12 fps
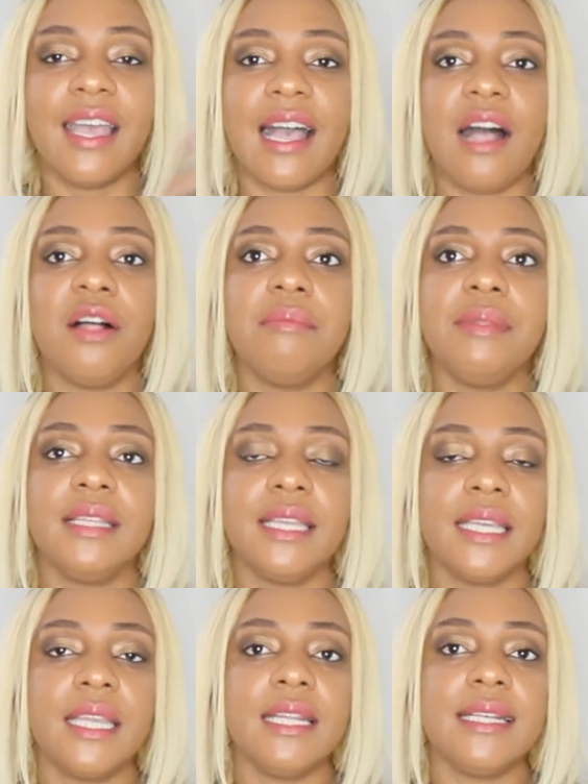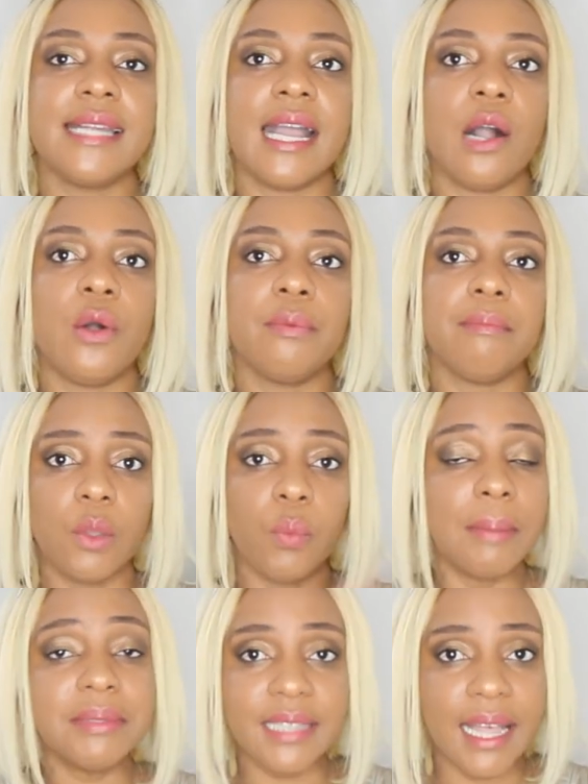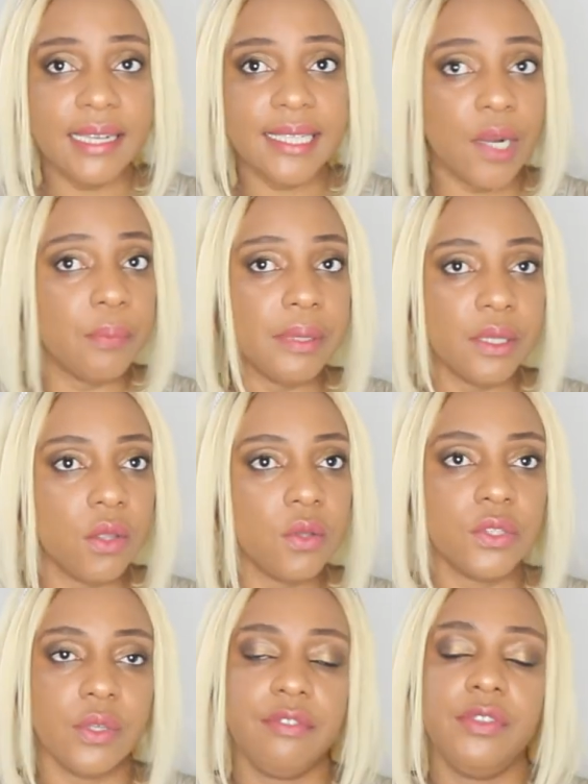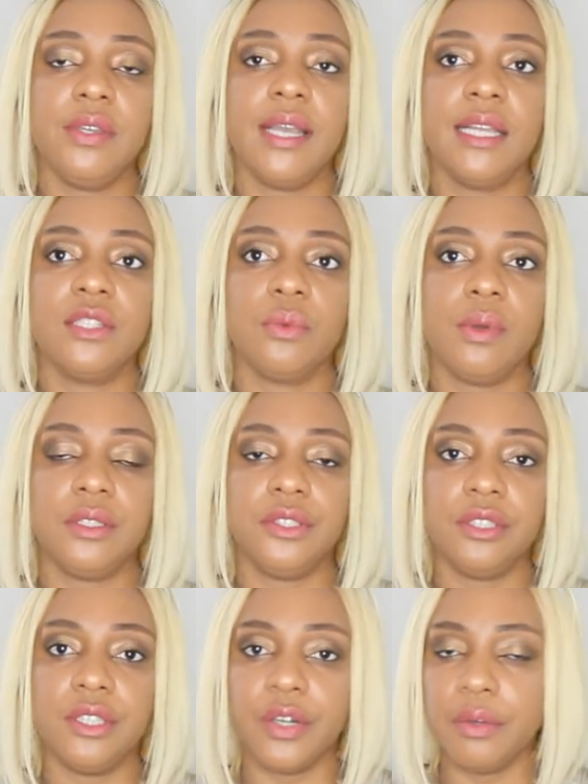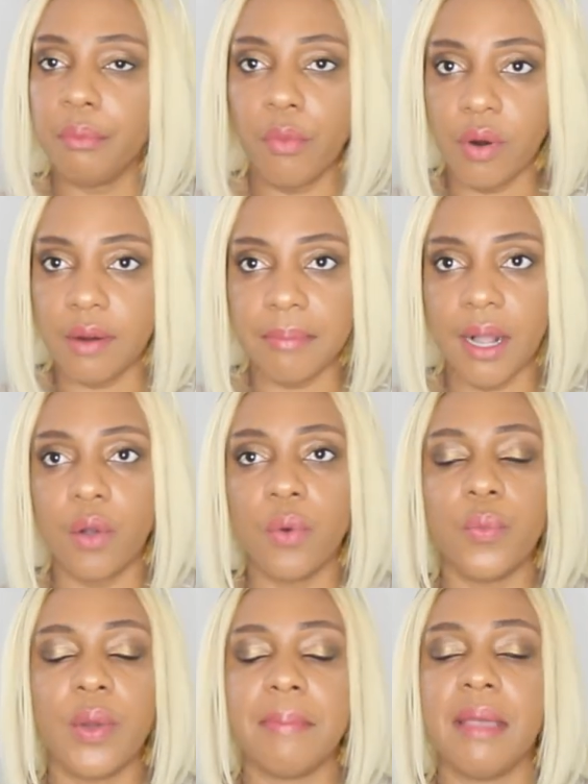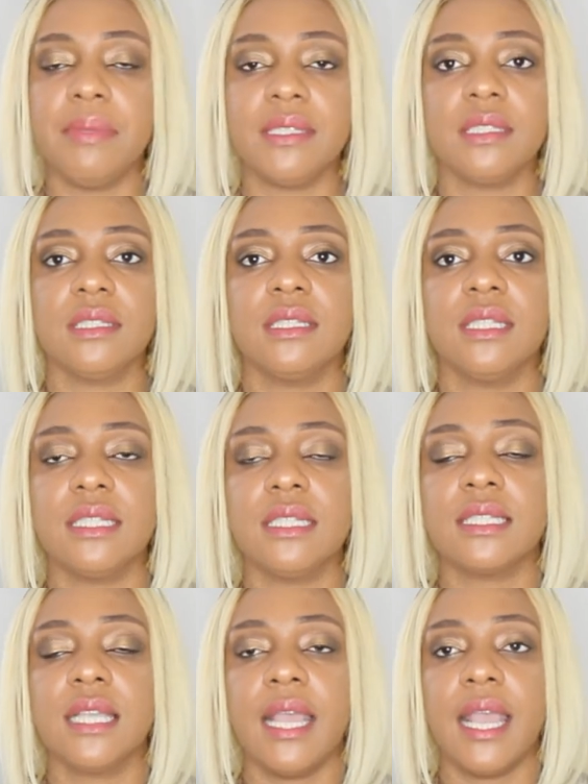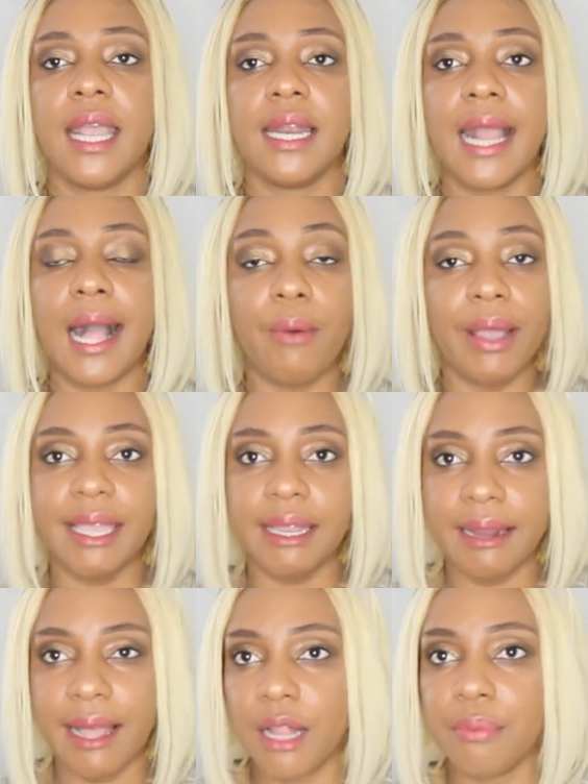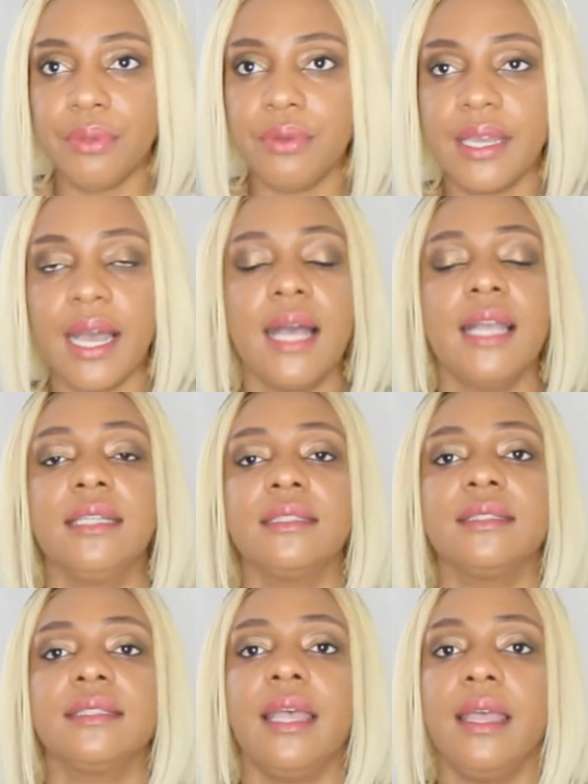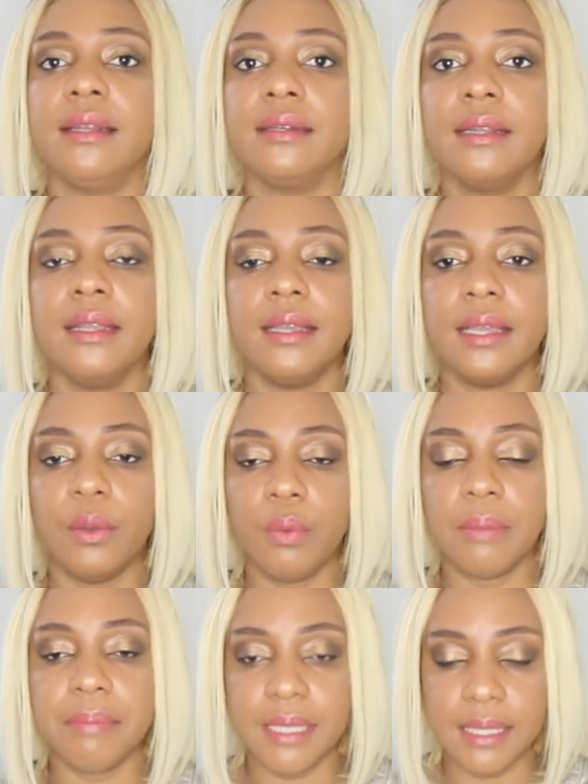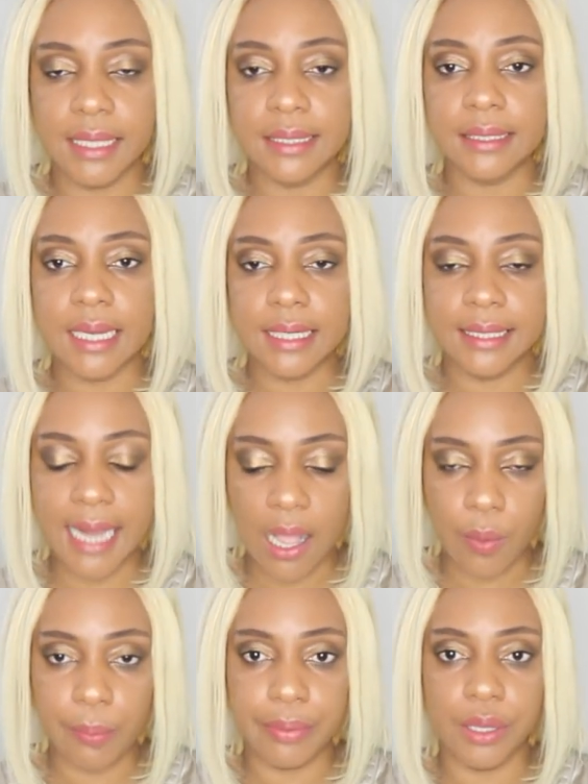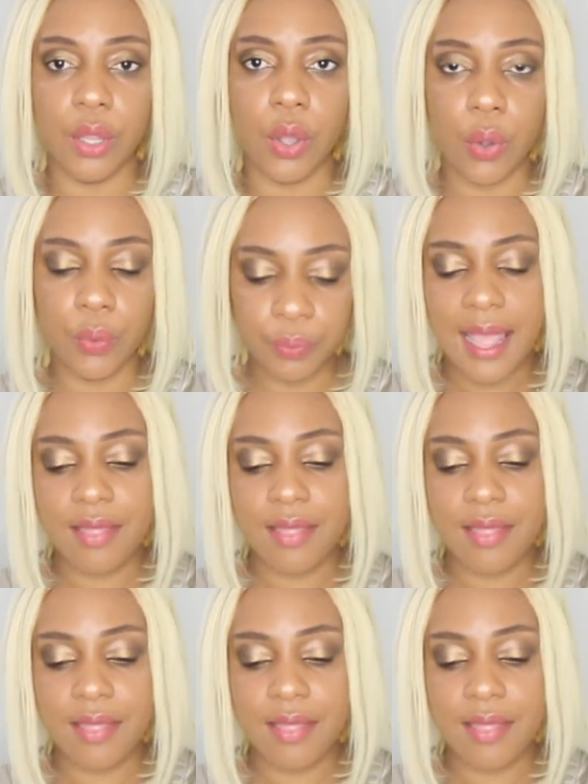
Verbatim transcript: I'll be linking down website down below so if you guys want to learn more about what my business is and how I can help you guys then it will be linked down below.